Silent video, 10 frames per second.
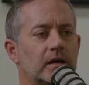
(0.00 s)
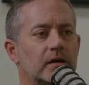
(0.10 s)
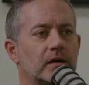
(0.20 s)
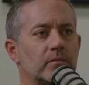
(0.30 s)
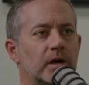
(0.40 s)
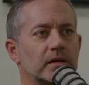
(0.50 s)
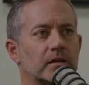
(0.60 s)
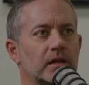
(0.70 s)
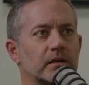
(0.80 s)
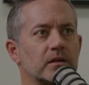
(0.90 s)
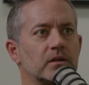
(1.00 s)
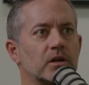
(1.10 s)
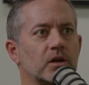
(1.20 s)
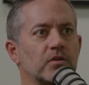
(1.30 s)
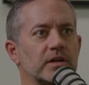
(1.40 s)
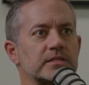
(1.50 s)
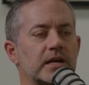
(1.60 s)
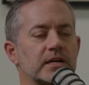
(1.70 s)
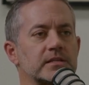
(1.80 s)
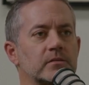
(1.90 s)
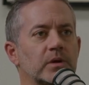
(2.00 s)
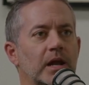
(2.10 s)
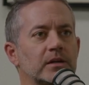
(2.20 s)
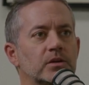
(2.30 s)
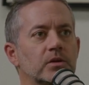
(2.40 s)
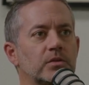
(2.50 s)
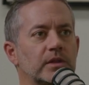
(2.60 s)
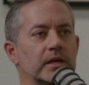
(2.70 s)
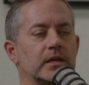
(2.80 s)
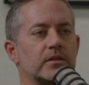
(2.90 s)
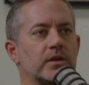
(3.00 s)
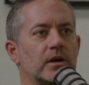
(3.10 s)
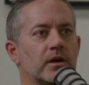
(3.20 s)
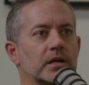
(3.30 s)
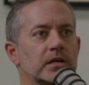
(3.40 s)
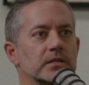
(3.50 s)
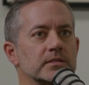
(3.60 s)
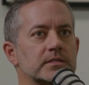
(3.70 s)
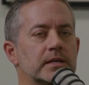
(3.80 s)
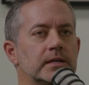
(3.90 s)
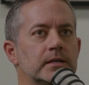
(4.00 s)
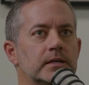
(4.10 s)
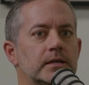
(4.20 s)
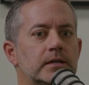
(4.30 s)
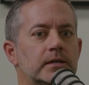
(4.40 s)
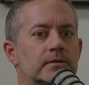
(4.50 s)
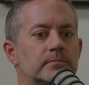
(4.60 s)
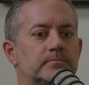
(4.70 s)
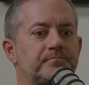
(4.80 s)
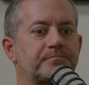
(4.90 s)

Uh, I'm not like going to criticize it, but I do think there is um,